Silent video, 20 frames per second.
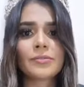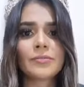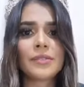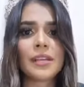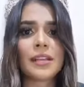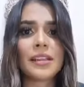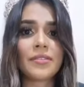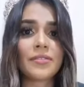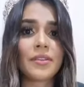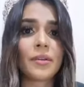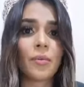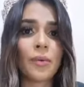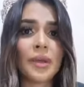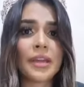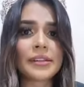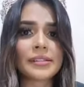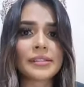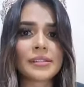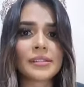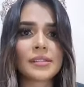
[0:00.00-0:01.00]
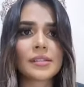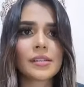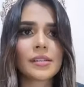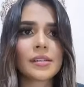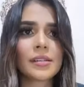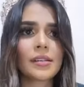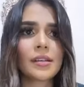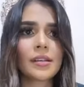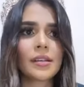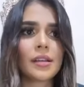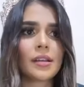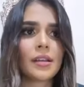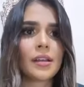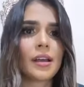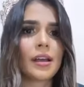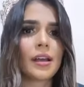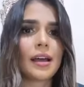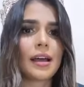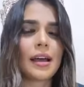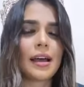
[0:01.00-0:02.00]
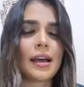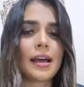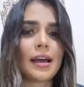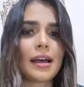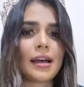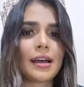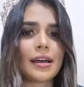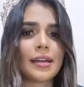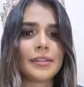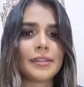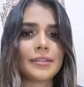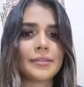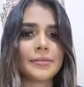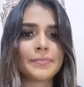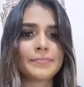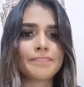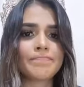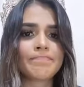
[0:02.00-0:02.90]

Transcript: 11 weeks and